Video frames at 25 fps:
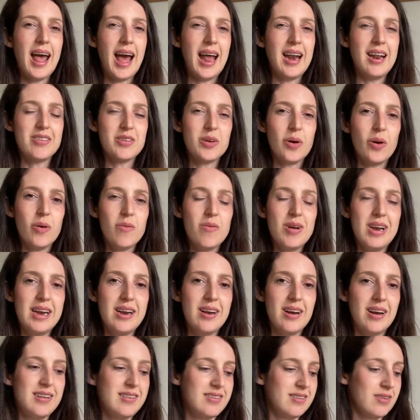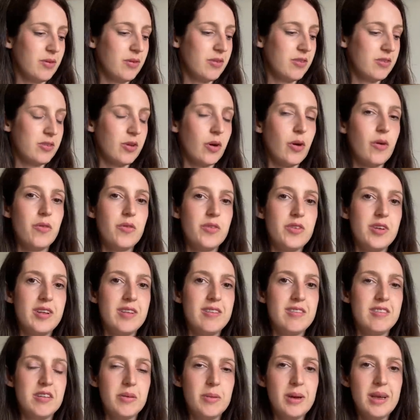And it's got a really nice sort of
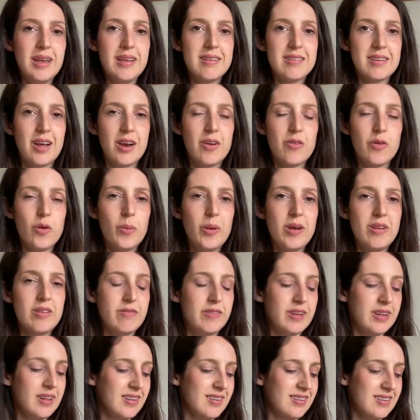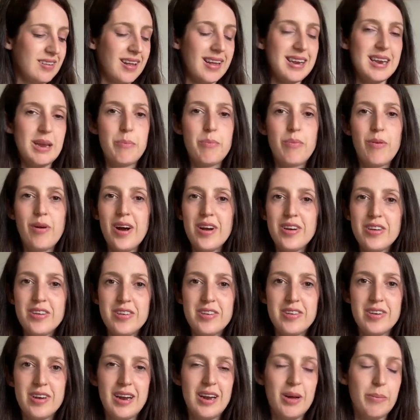softness to it. It's kind of almost feels slightly
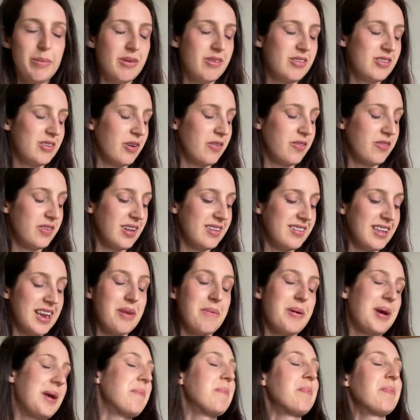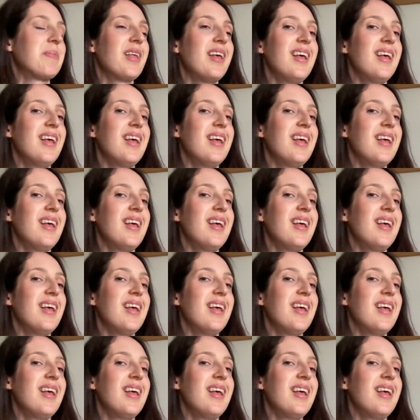brushed, a little bit of softness anyway.